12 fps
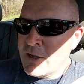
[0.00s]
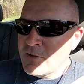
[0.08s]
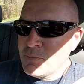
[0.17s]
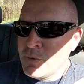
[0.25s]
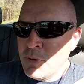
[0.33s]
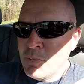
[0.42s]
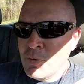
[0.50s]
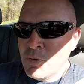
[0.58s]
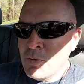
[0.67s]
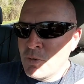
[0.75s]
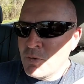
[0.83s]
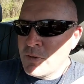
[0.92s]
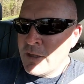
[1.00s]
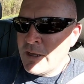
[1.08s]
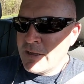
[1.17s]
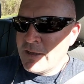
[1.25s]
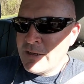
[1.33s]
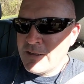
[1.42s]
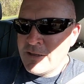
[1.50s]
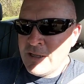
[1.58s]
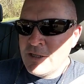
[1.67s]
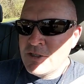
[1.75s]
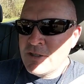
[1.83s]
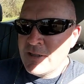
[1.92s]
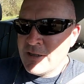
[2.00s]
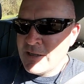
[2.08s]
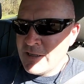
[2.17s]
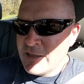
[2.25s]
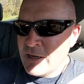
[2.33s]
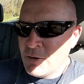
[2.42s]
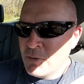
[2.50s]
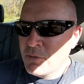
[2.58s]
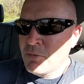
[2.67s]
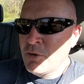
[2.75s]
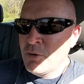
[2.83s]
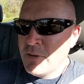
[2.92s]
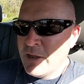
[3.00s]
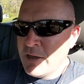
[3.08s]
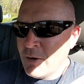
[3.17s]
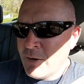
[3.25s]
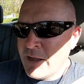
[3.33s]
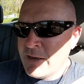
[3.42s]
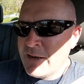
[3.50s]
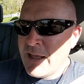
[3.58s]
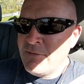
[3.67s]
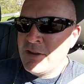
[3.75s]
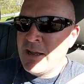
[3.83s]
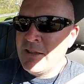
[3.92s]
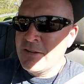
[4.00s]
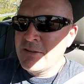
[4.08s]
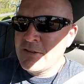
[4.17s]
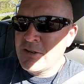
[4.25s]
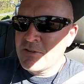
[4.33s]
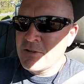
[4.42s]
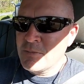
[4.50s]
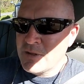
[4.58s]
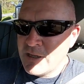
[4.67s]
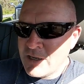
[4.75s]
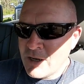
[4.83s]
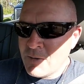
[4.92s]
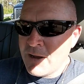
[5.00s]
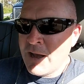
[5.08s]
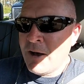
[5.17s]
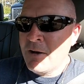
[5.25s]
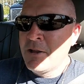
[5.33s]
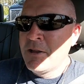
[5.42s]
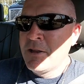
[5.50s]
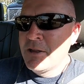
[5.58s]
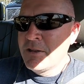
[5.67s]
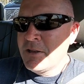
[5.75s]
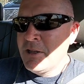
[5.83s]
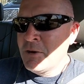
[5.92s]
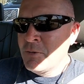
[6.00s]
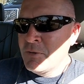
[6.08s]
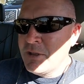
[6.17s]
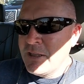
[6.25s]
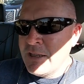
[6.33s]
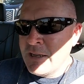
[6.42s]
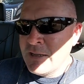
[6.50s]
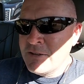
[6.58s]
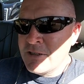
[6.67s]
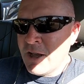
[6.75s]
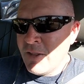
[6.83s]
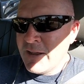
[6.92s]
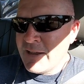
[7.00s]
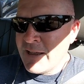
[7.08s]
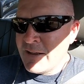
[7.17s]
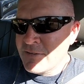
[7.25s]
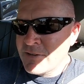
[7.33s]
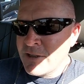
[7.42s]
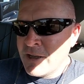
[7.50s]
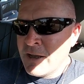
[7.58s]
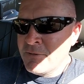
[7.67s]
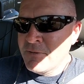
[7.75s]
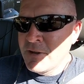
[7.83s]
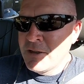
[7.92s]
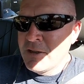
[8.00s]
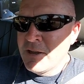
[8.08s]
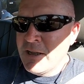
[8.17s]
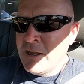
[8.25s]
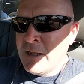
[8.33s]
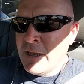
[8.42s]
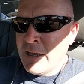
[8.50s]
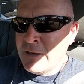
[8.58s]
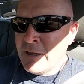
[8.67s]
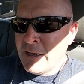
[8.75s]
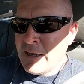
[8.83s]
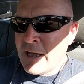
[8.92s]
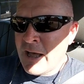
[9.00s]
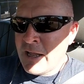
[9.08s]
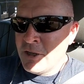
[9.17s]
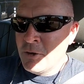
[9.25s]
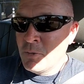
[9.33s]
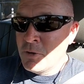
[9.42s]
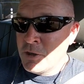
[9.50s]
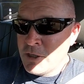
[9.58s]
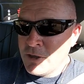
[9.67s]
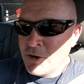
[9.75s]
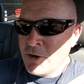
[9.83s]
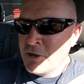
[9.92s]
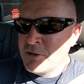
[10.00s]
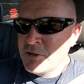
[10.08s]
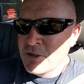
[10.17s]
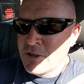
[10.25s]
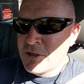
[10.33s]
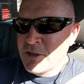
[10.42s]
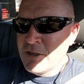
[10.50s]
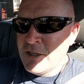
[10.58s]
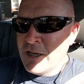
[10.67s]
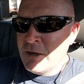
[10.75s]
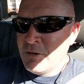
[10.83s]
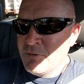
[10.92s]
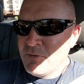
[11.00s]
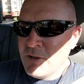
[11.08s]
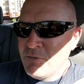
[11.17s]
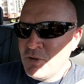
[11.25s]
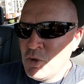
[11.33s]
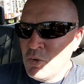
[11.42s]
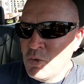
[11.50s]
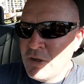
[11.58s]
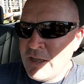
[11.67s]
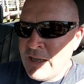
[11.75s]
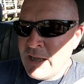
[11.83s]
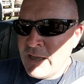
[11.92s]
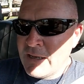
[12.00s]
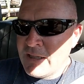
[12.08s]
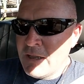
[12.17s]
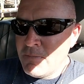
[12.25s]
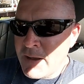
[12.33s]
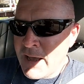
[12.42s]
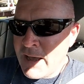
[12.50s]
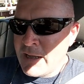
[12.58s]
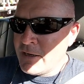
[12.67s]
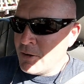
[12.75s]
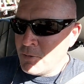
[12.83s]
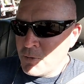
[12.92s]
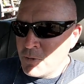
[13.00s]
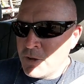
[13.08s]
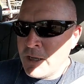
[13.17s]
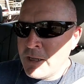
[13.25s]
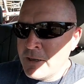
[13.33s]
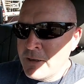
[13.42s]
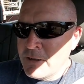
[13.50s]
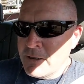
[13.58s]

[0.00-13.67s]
lots of people that can teach and that can go through and they know how to navigate the system and they know how to deal with the kids and all that kind of stuff. And uh, I do want to encourage, you know, if, if you can keep at it, don't quit.